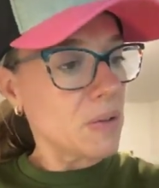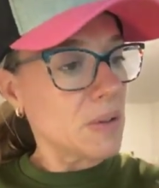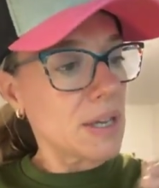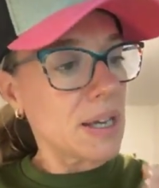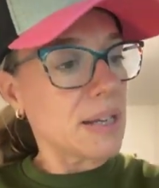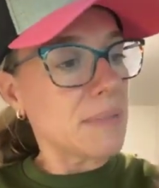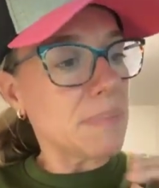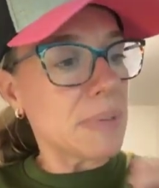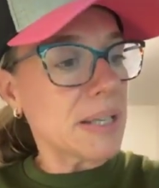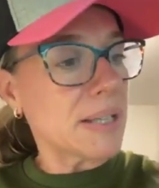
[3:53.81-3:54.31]
Well,
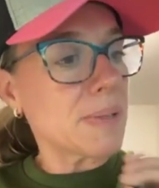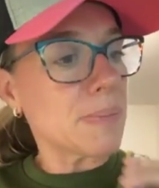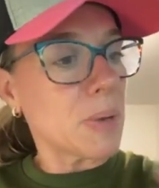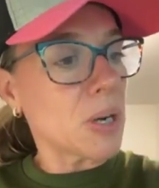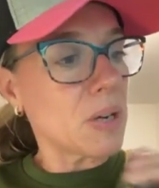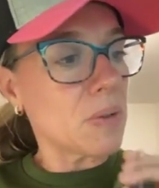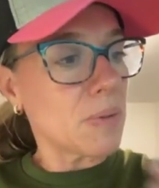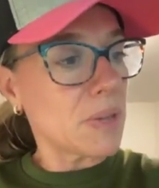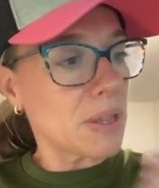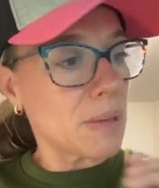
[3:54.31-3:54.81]
that'd be
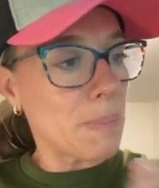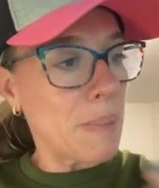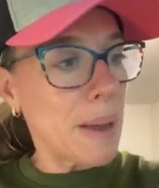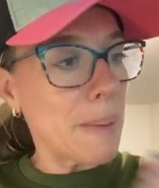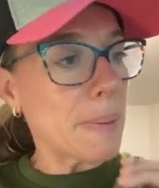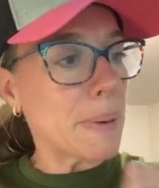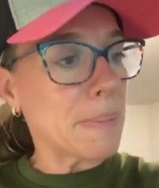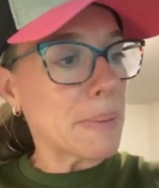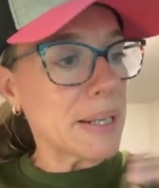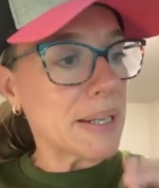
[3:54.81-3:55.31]
smart with the
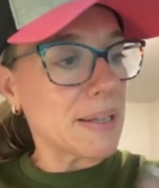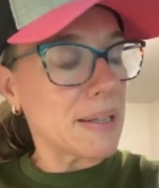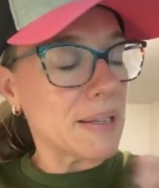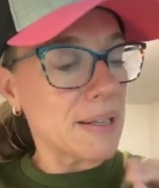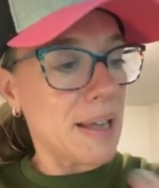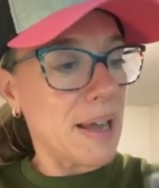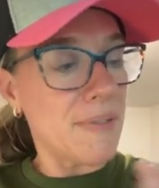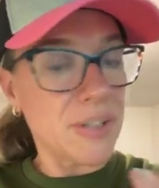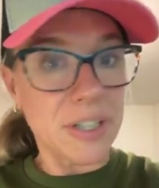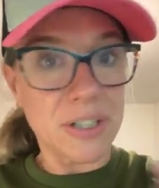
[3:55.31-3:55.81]
peppermint,
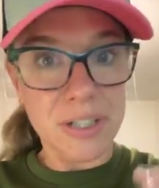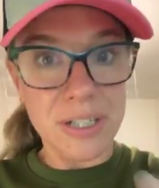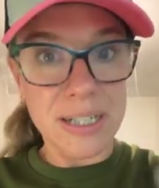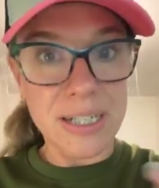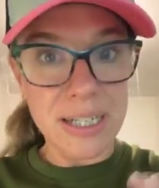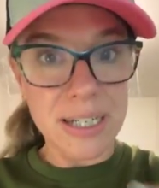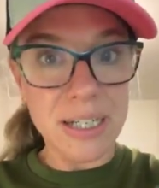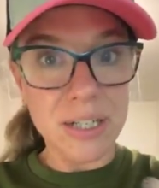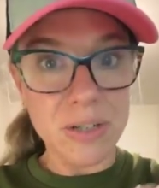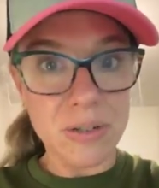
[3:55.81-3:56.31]
lavender,
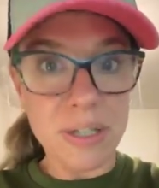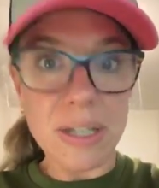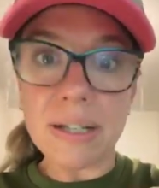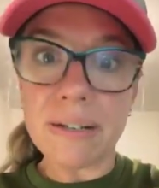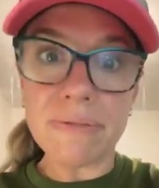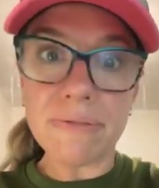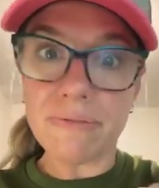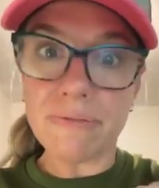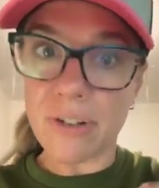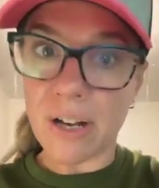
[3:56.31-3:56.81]
and tea
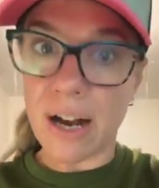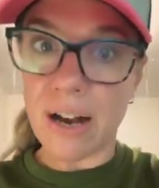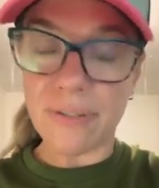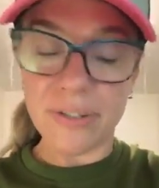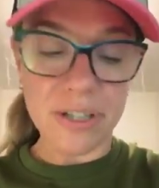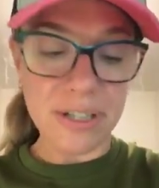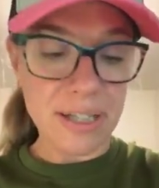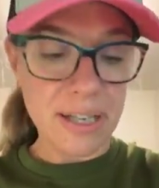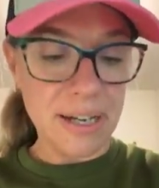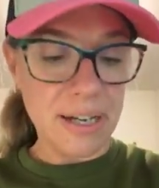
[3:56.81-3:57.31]
tree for
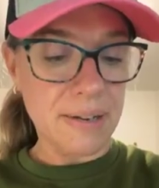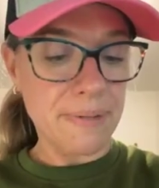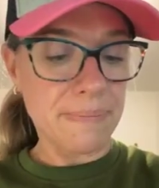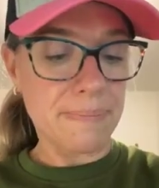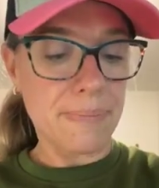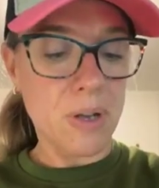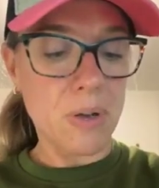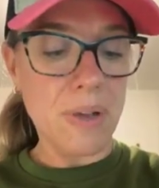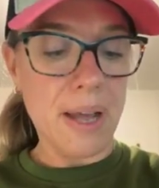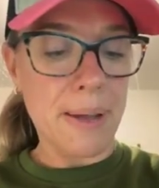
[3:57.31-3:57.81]
after sun.
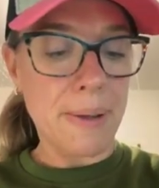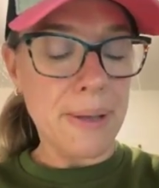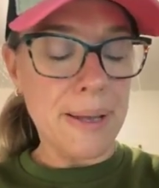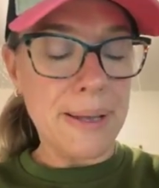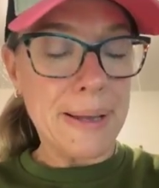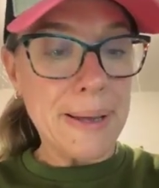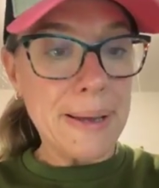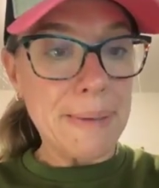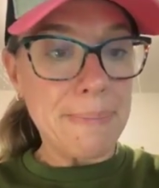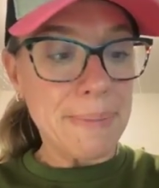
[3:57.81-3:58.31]
Okay,
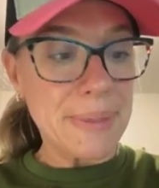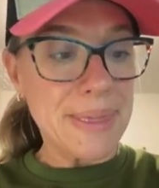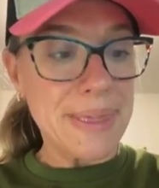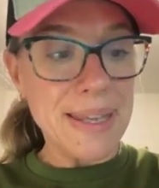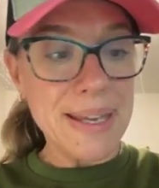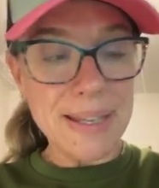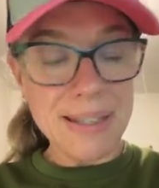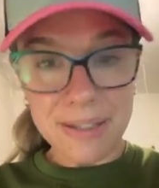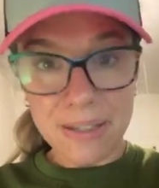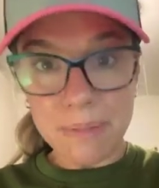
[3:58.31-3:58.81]
but
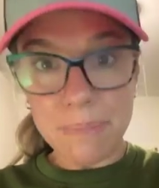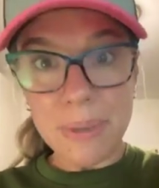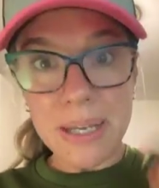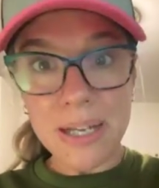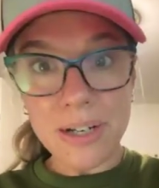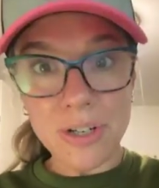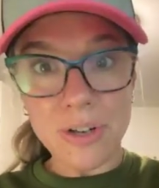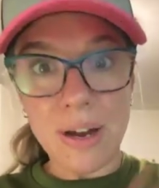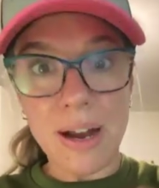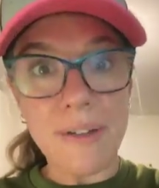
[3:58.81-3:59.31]
this could
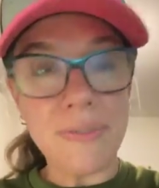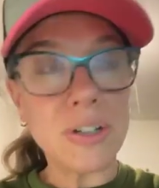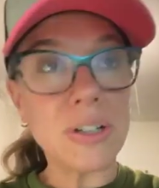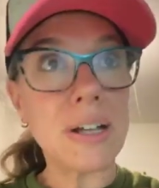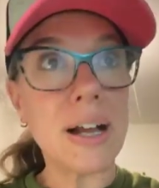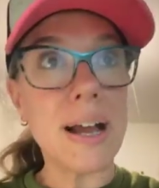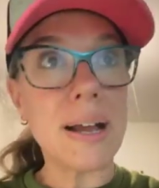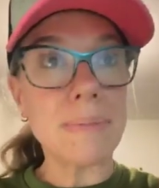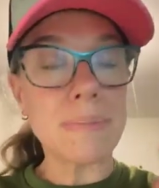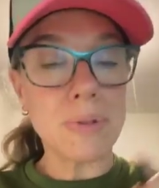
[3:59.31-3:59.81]
be a
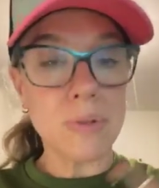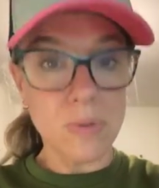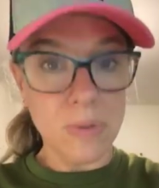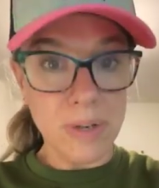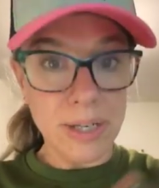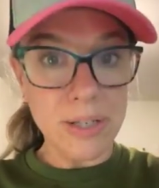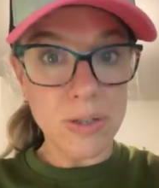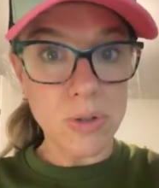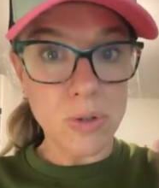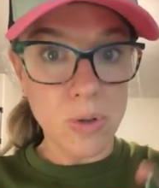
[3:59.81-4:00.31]
travel. I'm
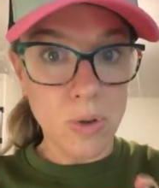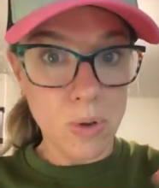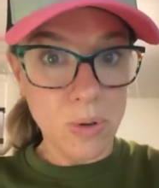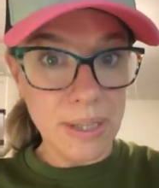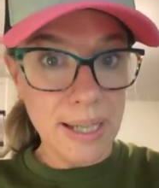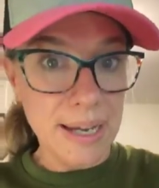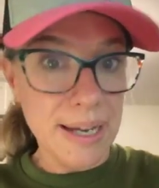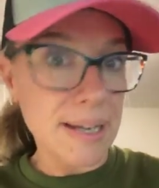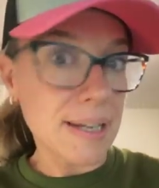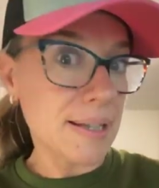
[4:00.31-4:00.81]
going to go
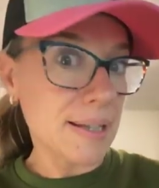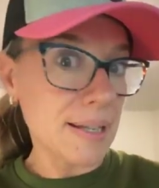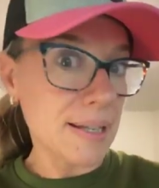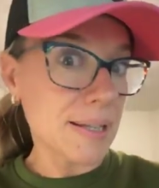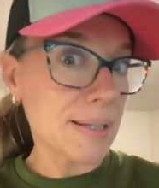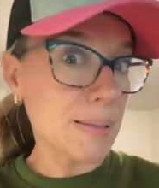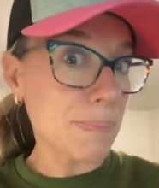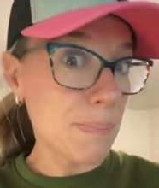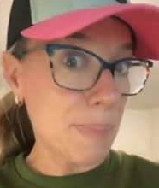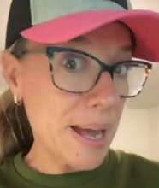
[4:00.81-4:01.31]
lay in
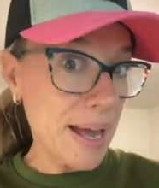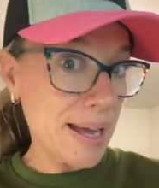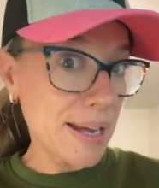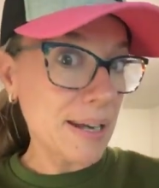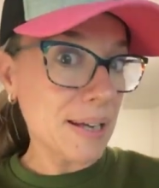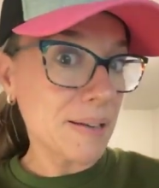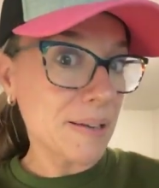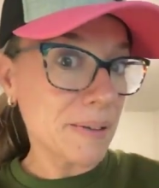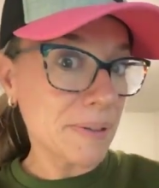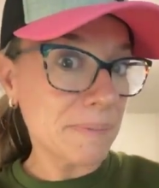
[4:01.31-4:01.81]
this bed.